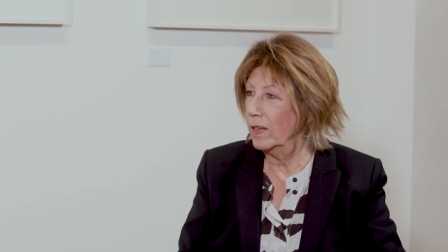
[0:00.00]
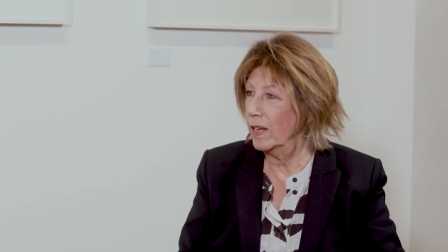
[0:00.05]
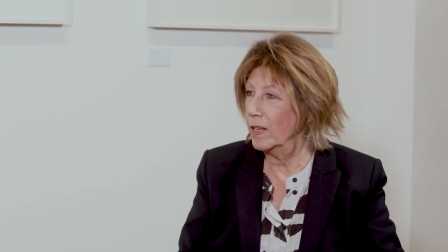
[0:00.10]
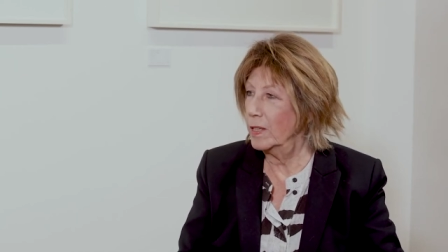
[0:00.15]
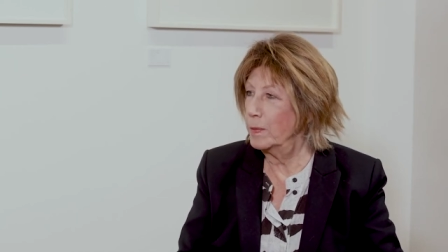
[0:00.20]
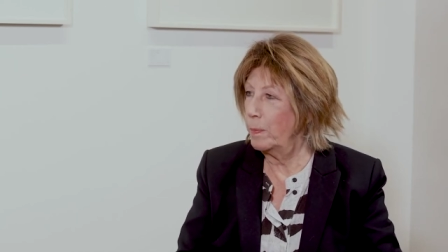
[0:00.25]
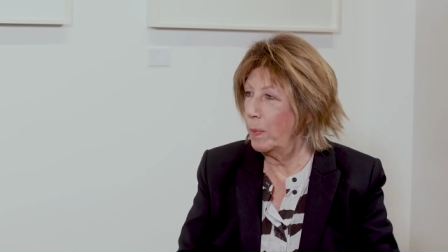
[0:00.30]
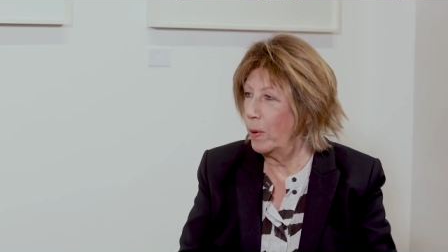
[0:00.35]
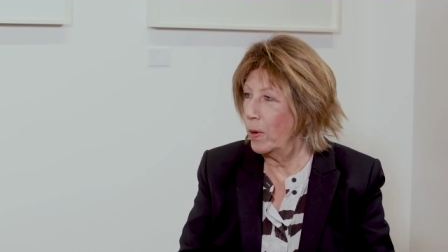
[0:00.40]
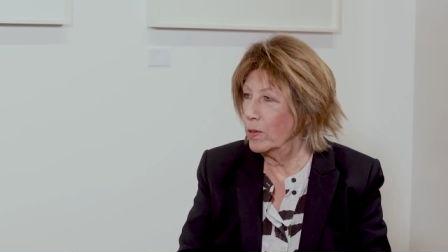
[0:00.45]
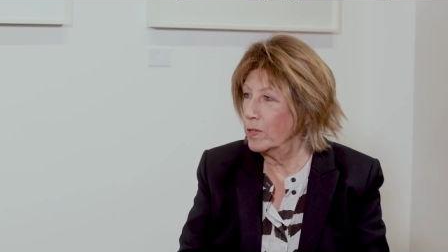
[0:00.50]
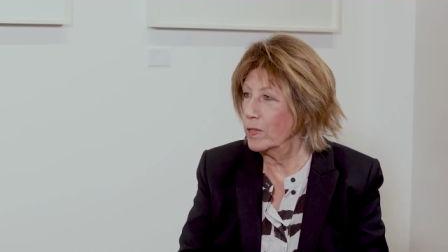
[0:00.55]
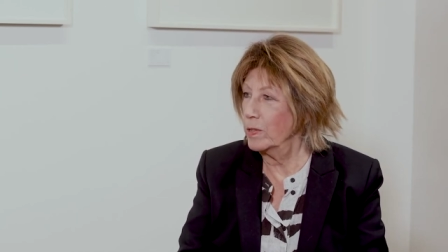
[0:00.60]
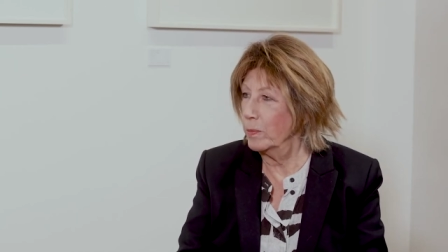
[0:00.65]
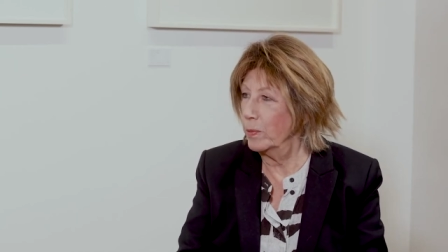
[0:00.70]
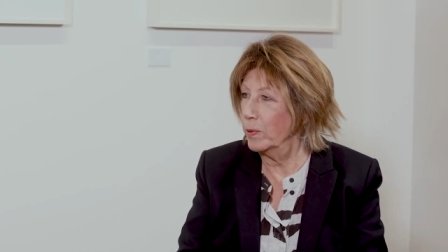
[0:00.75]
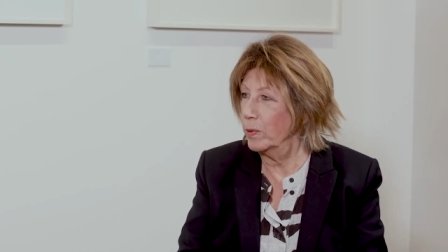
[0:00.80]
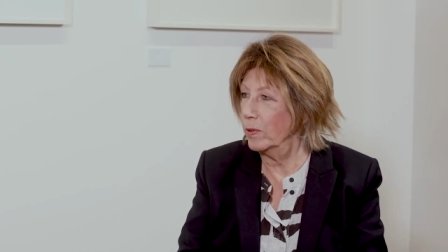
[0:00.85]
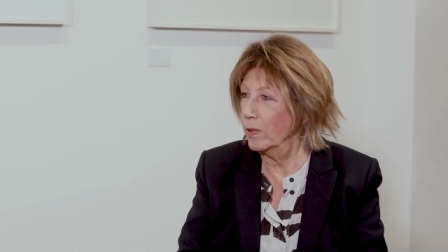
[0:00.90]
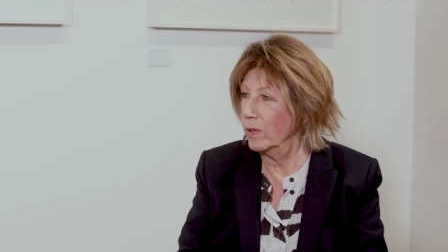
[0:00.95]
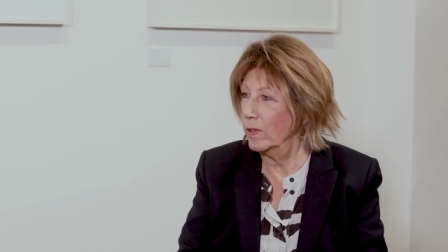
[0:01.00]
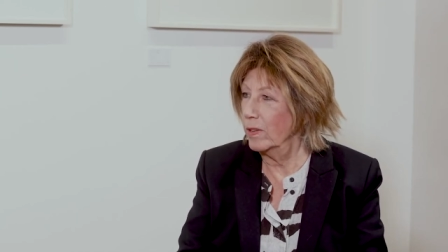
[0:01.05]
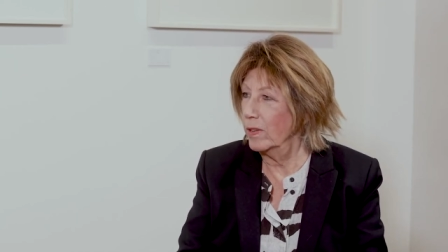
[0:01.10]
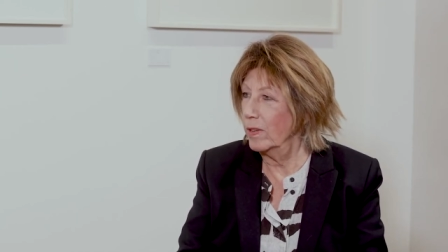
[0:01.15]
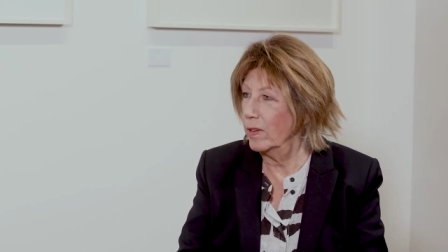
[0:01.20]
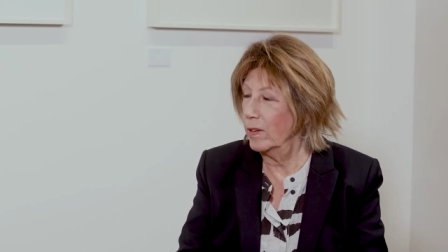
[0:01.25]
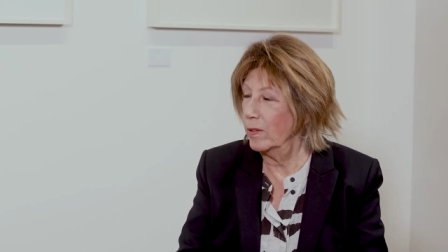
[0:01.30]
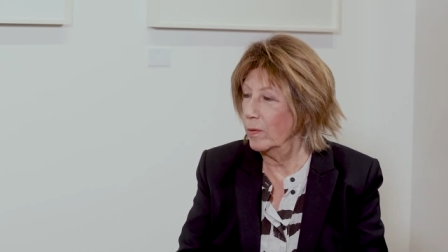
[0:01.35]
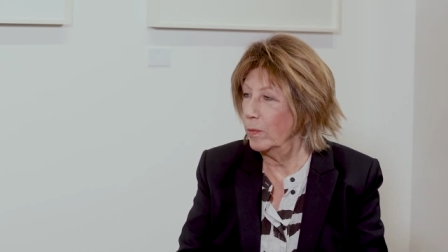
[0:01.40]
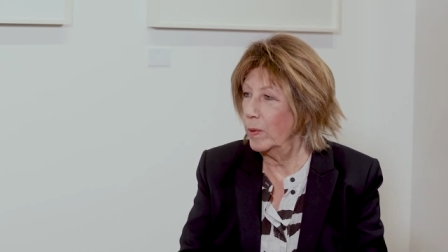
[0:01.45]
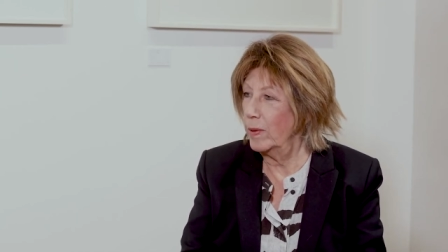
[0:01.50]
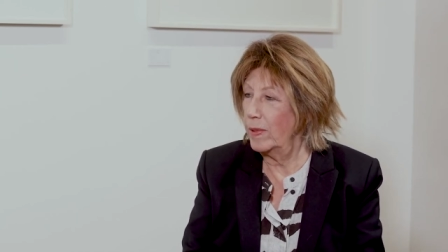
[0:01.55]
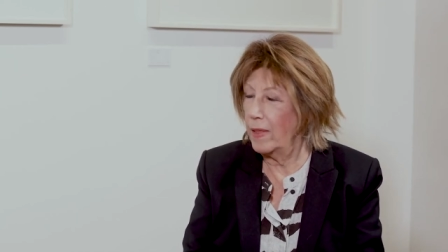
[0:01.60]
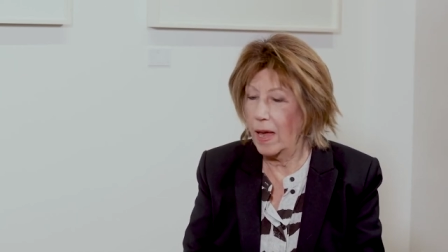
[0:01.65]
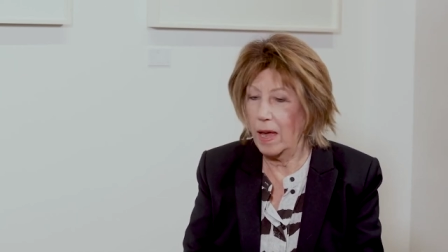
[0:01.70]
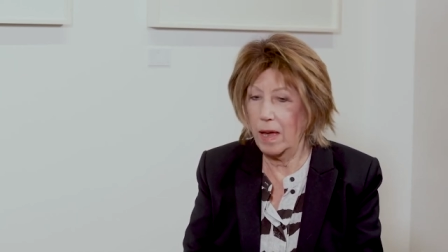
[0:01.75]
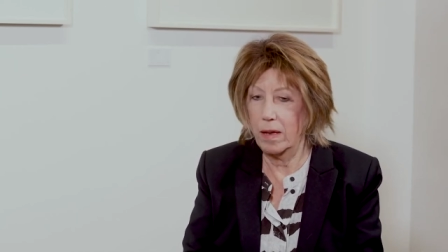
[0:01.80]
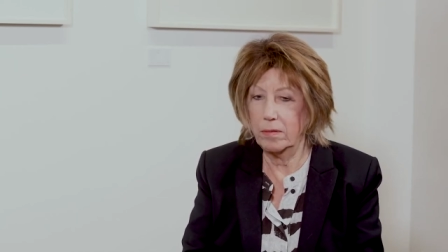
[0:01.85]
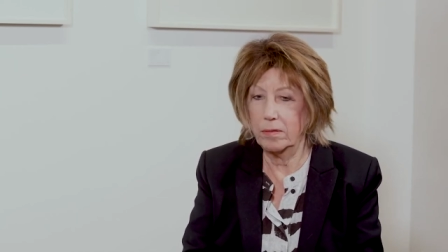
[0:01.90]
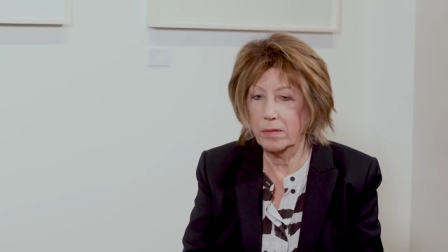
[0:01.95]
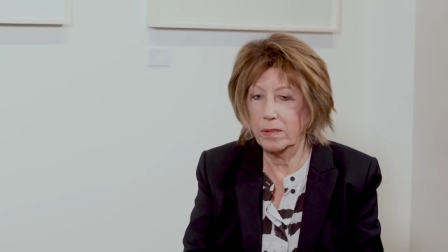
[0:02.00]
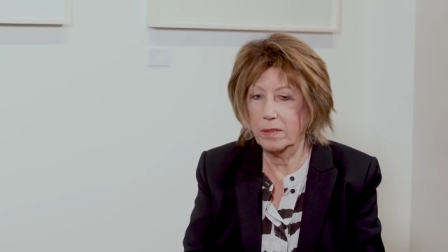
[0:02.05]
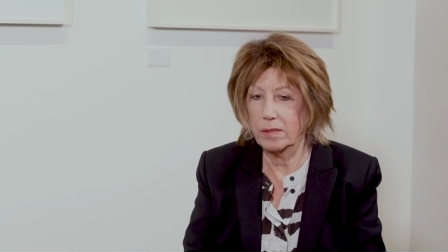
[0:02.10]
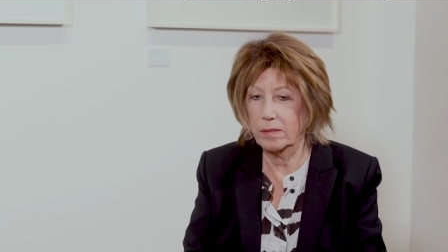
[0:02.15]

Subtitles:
as possible without